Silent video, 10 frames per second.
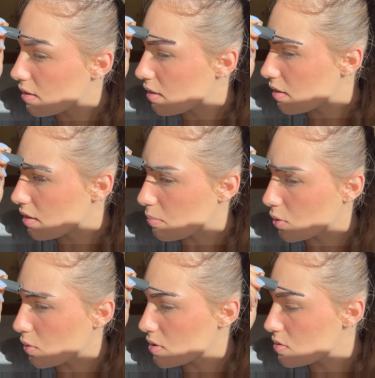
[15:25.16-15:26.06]
and I'm
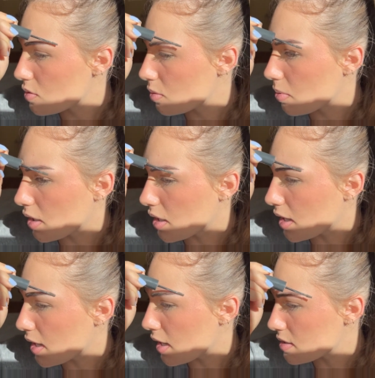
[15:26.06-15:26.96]
going to apply
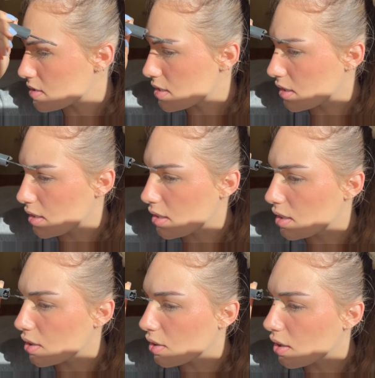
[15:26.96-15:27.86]
it
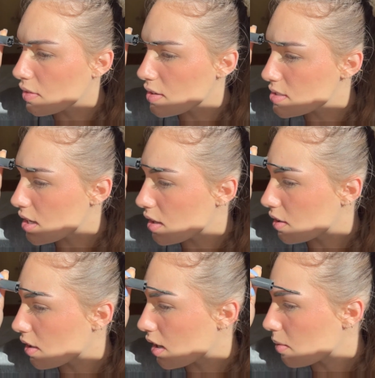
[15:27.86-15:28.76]
here on this
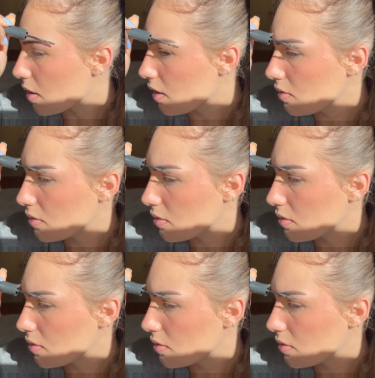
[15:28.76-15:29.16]
other eyebrow.